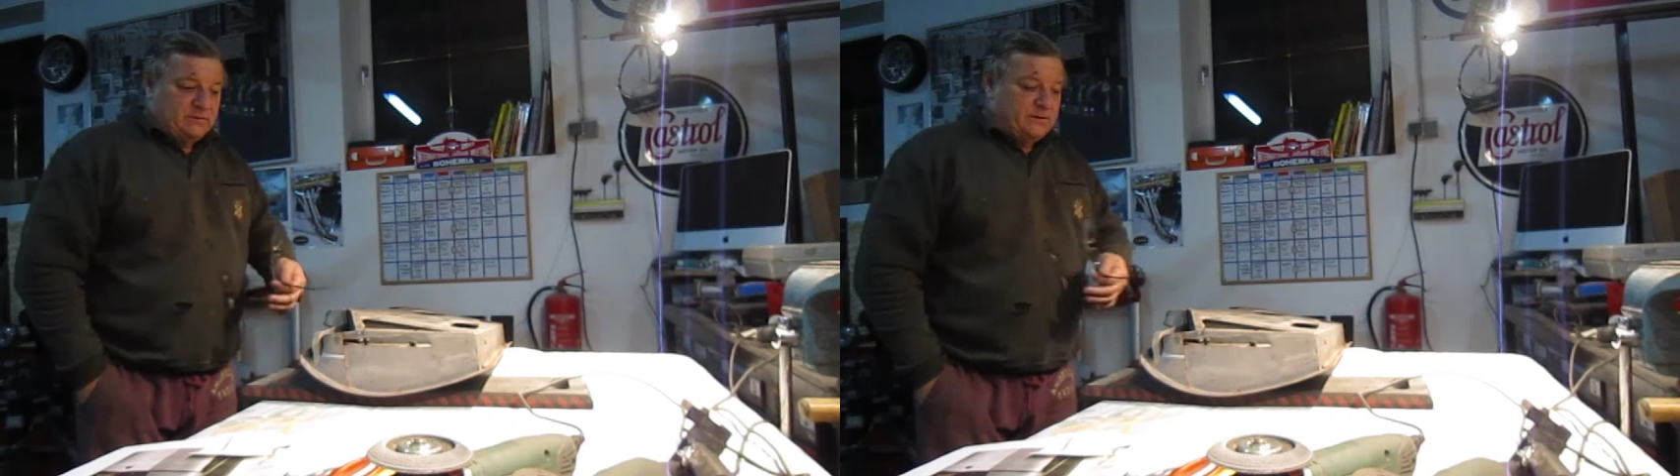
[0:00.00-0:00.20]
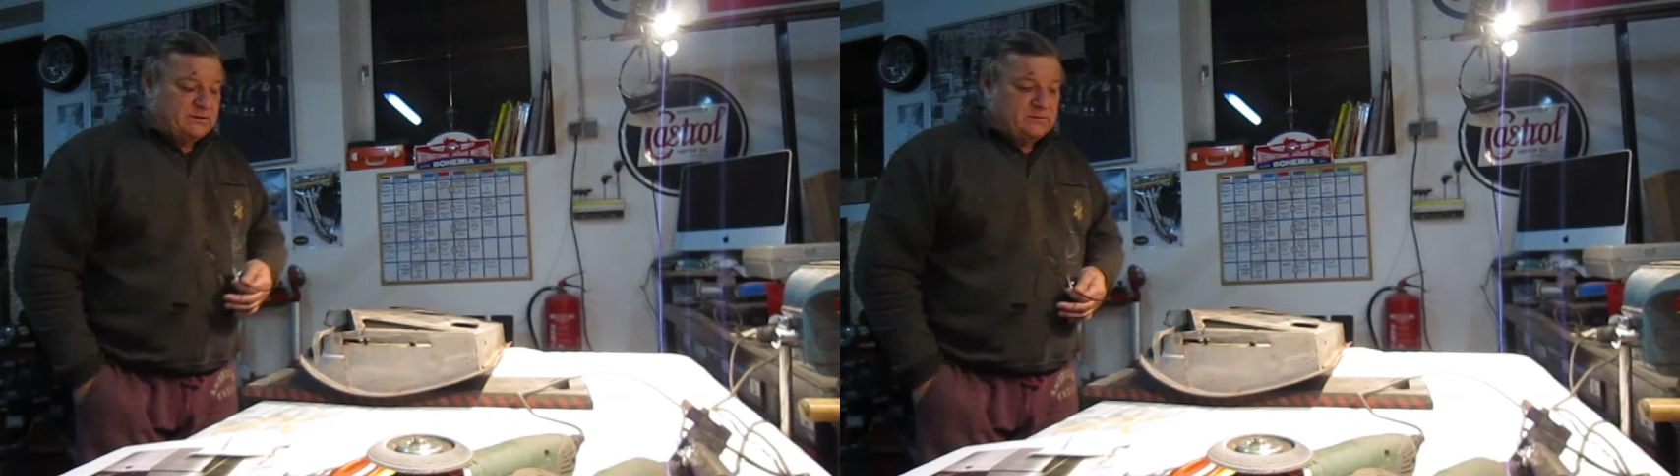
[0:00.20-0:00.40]

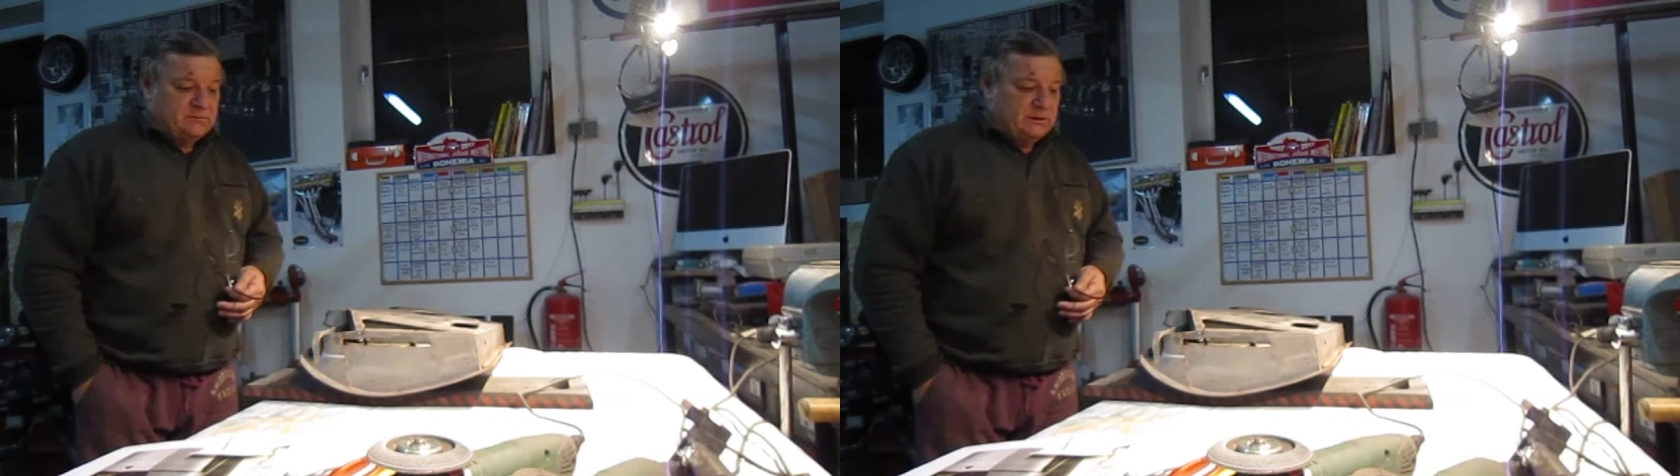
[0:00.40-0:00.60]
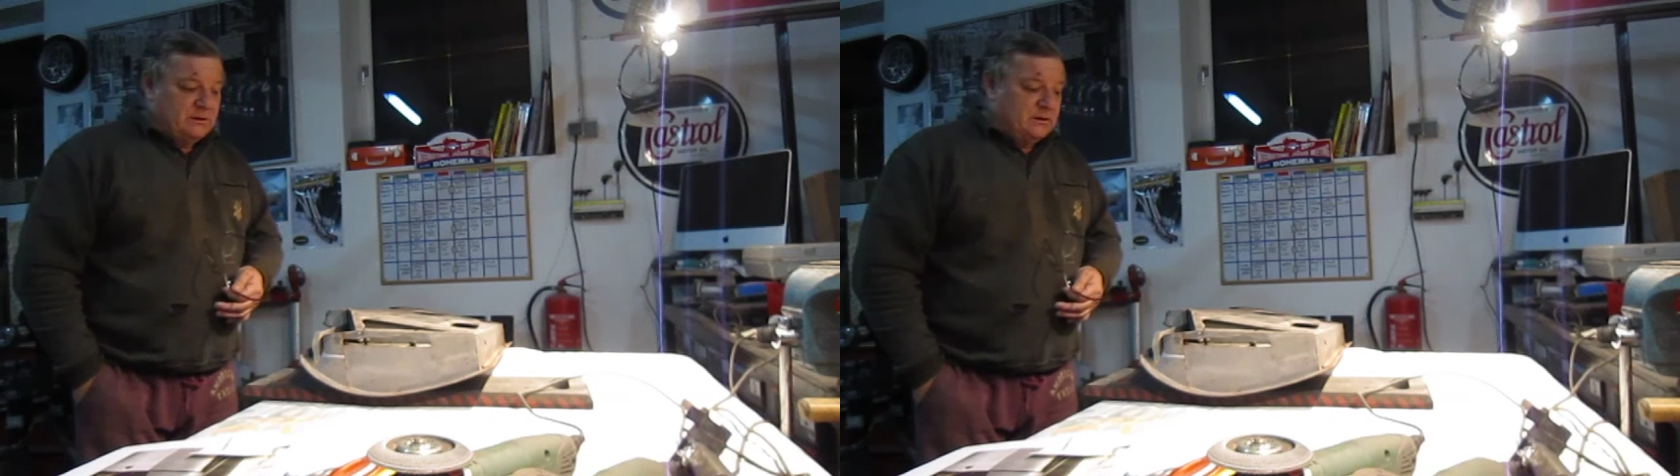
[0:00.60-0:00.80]
If there's
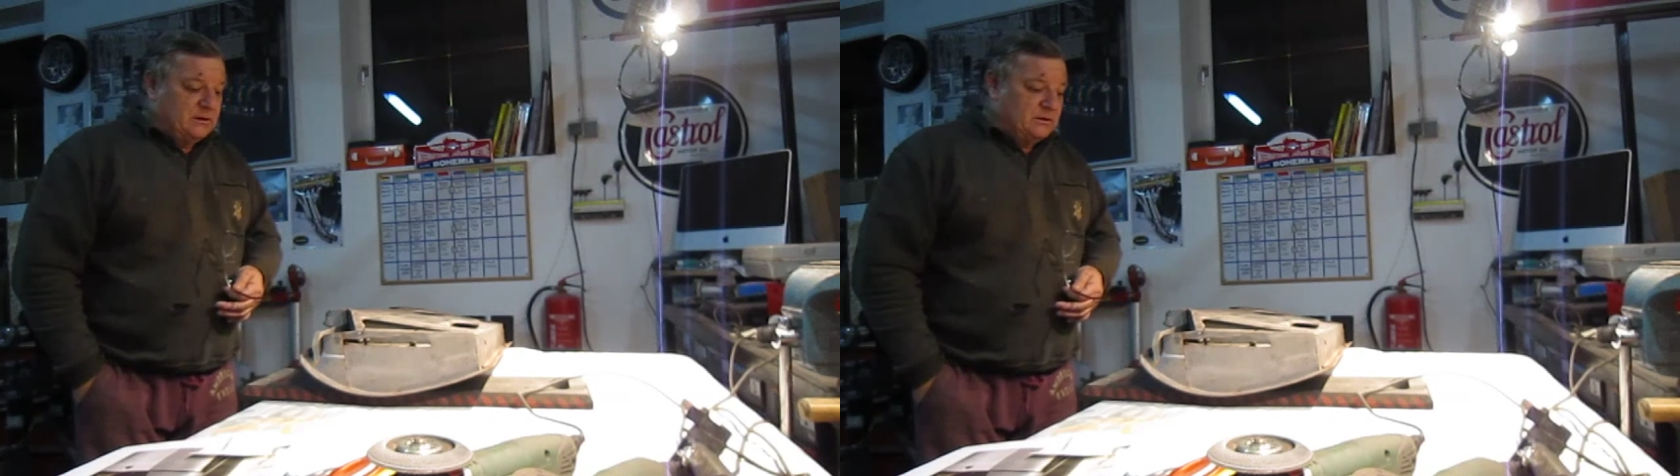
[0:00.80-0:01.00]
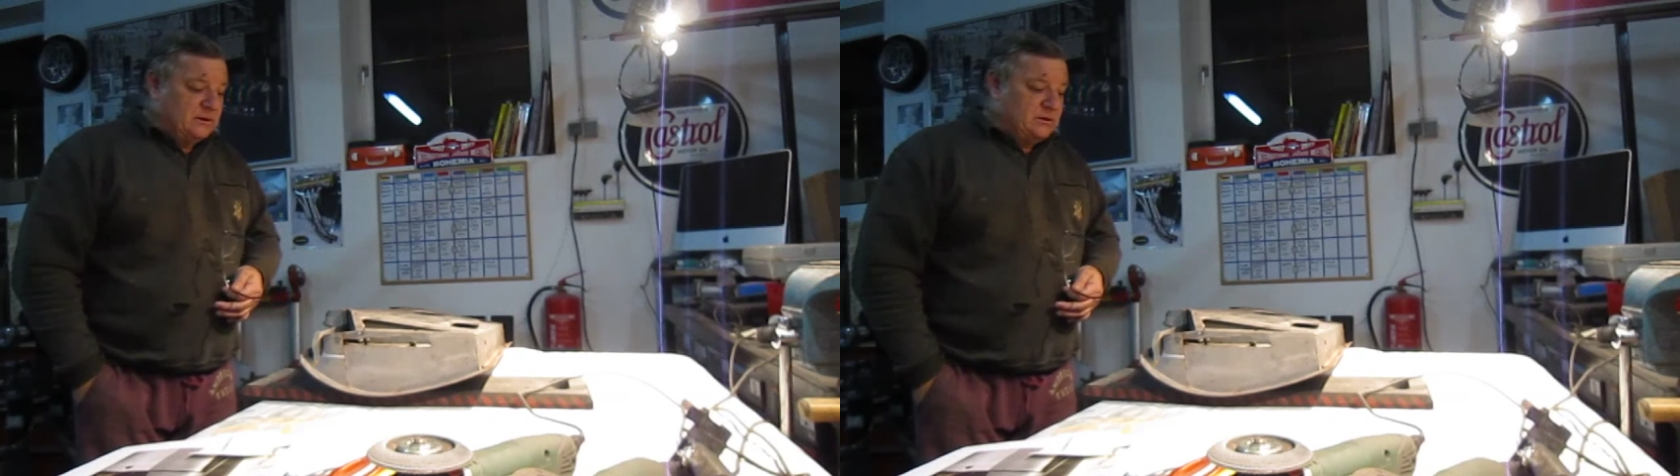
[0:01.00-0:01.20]
some
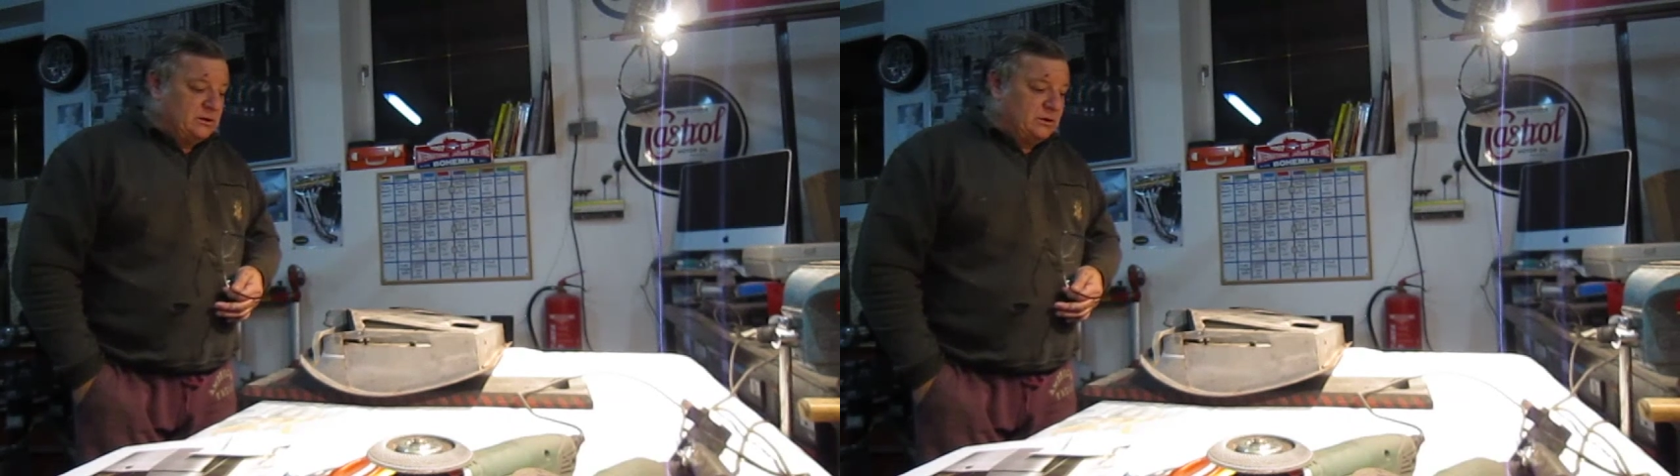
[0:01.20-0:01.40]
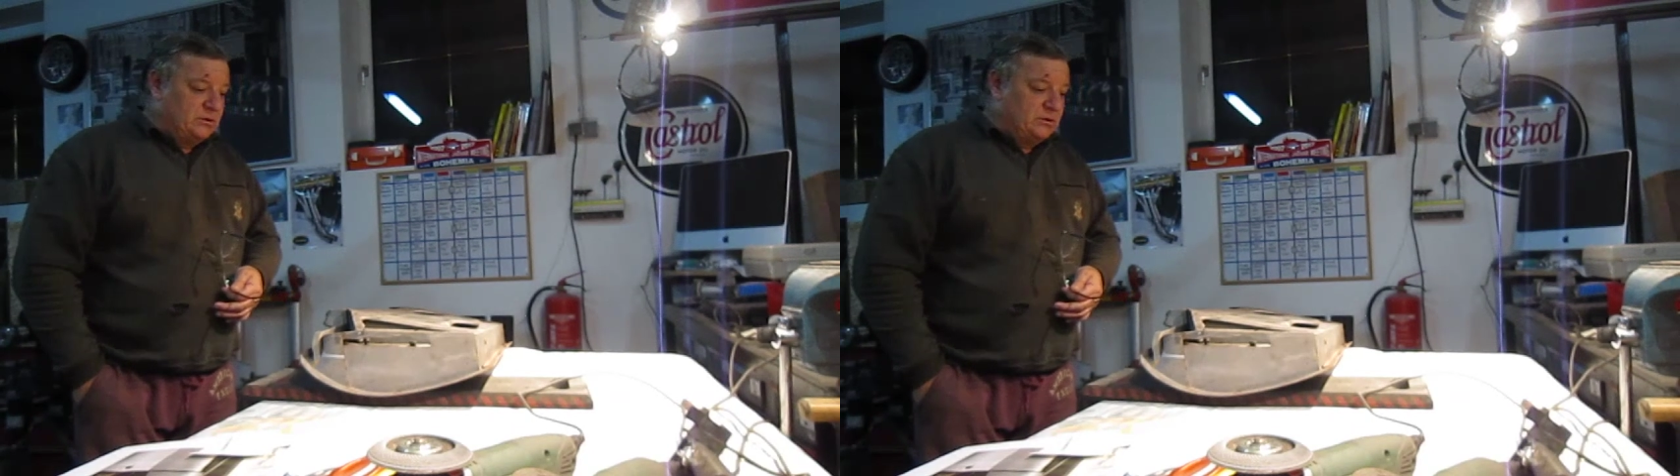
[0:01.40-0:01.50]
things you